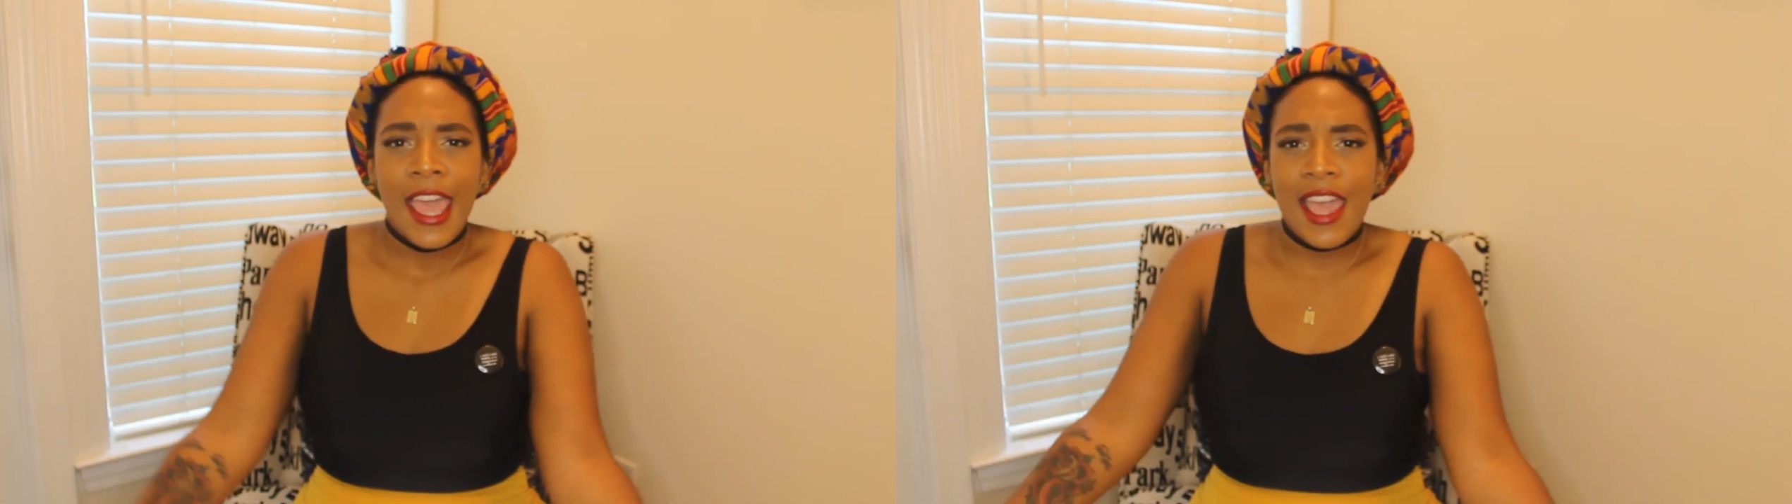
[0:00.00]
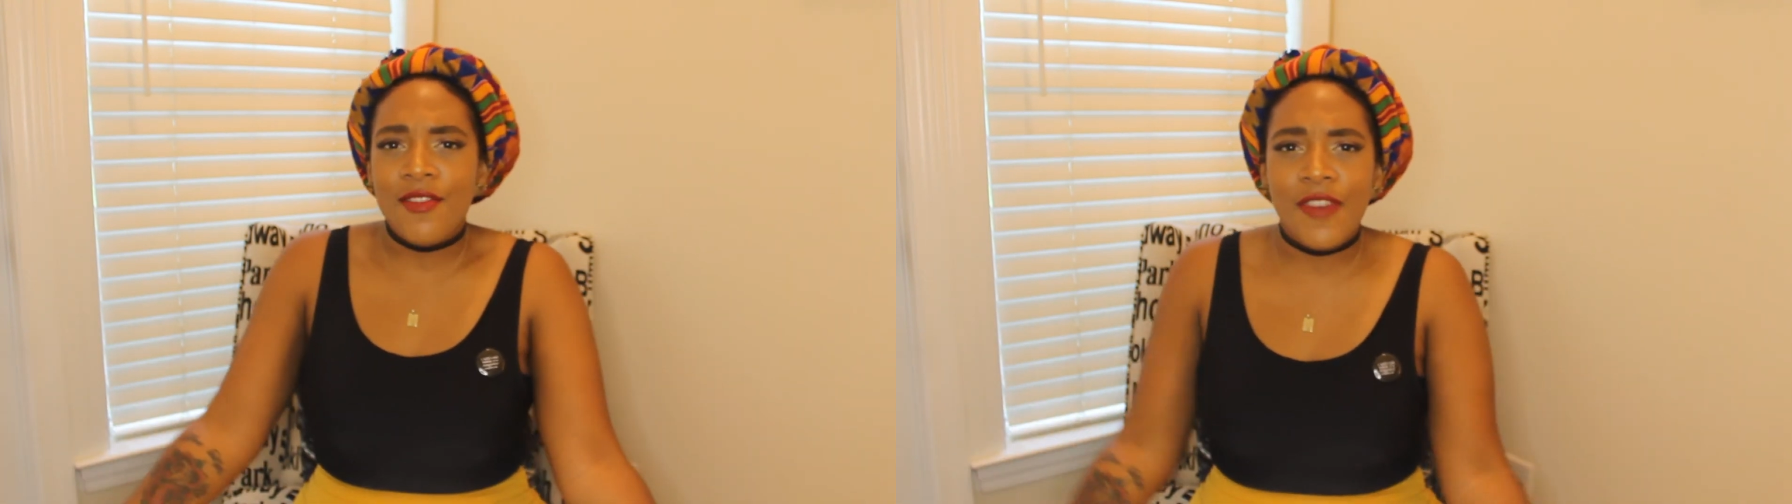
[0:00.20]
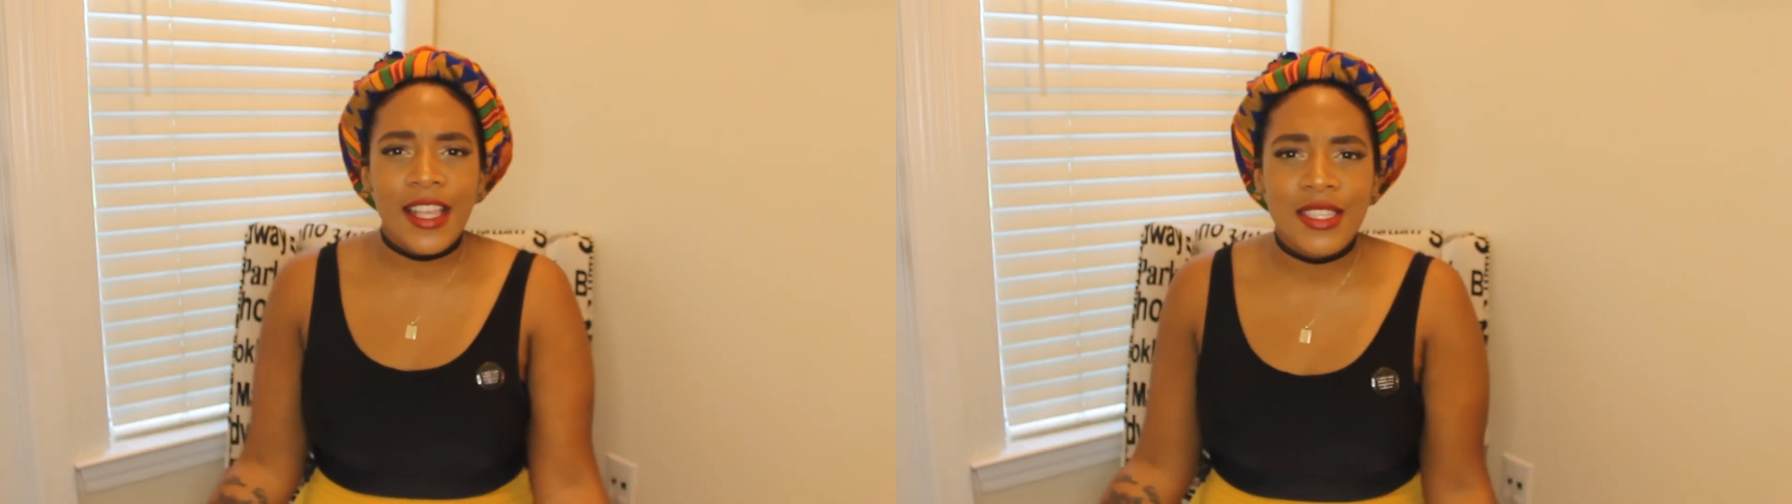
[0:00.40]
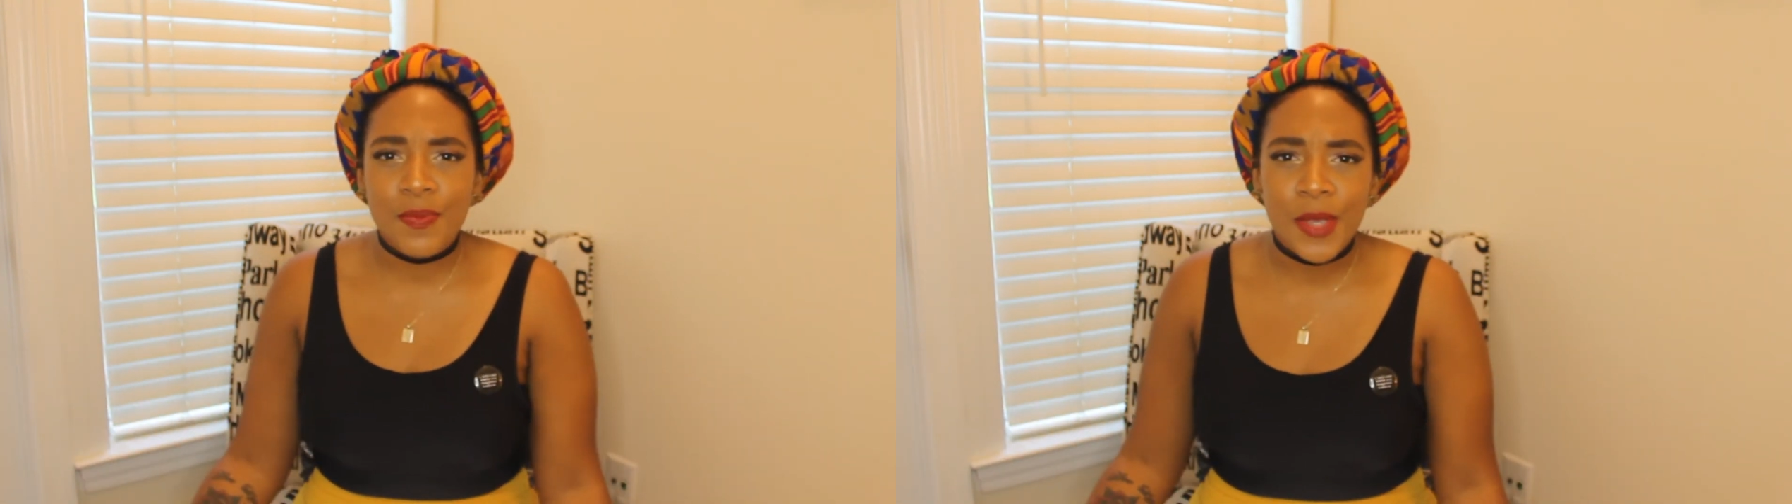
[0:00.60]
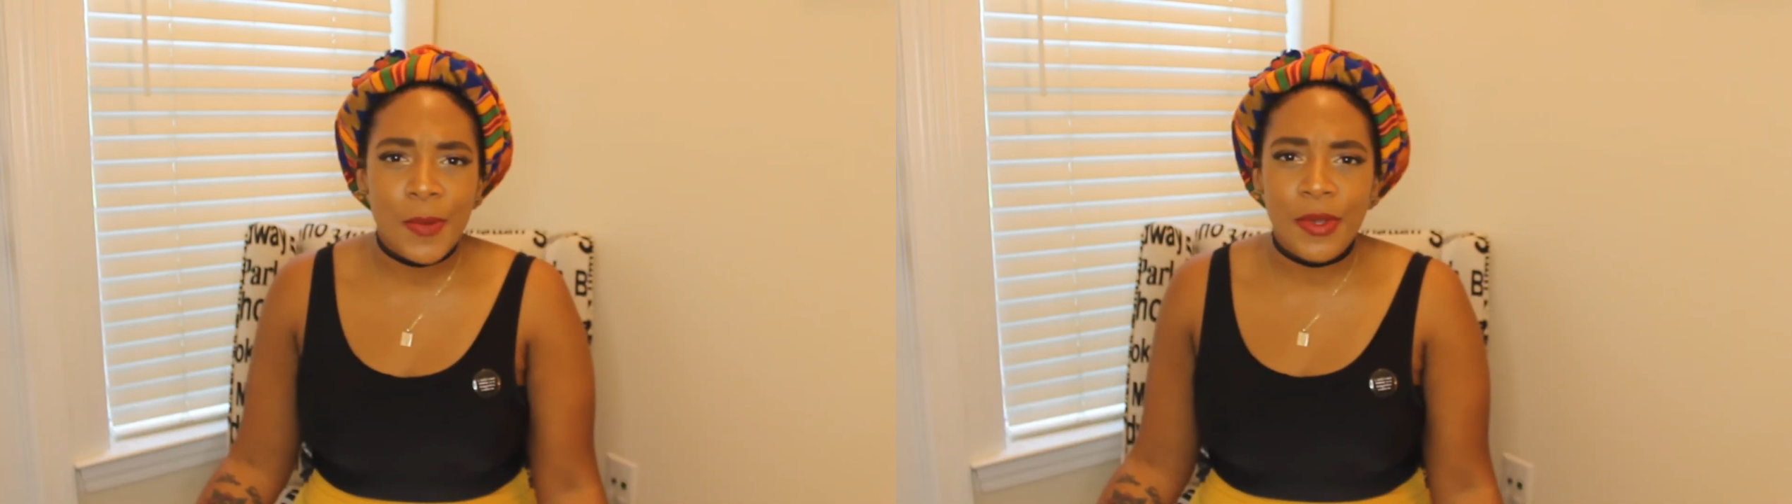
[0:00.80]
invite
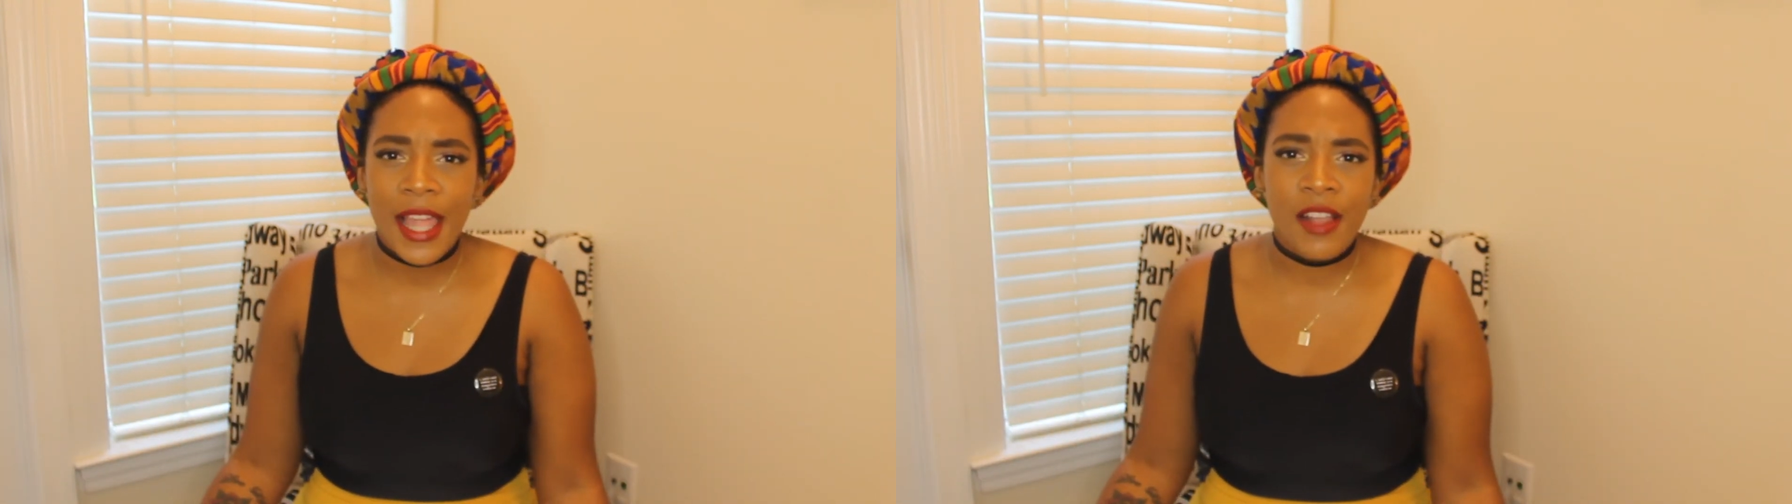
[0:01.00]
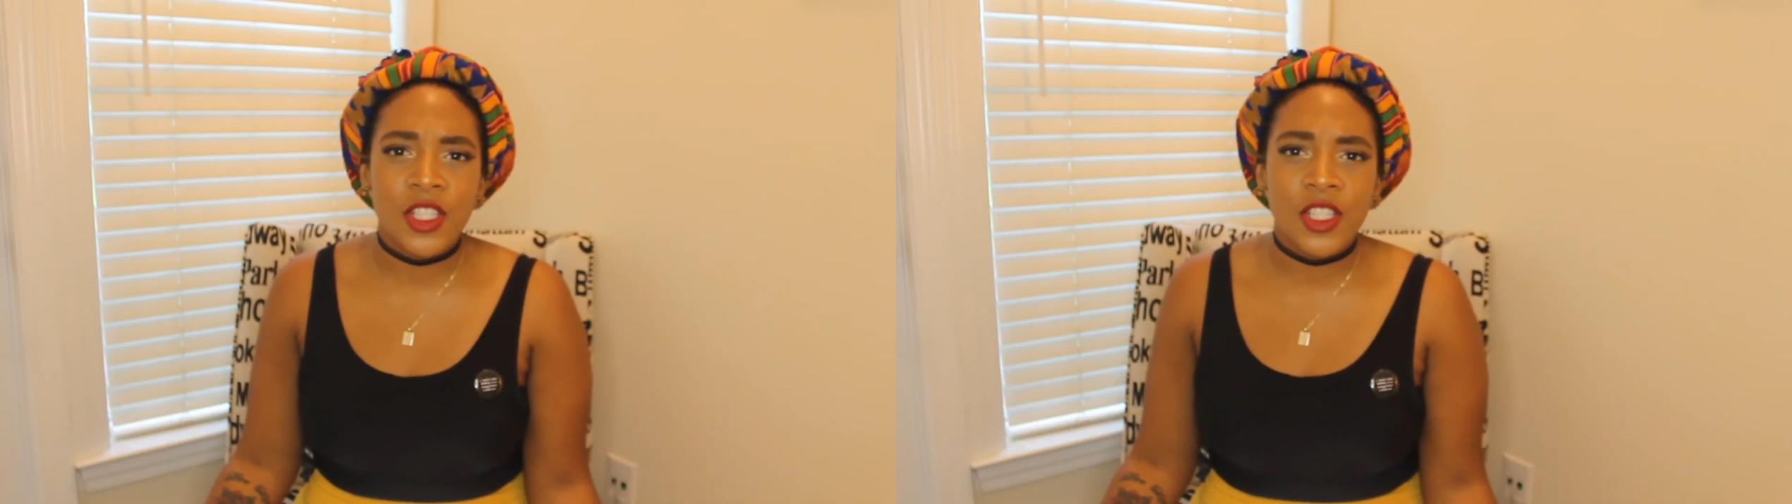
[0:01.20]
some people out.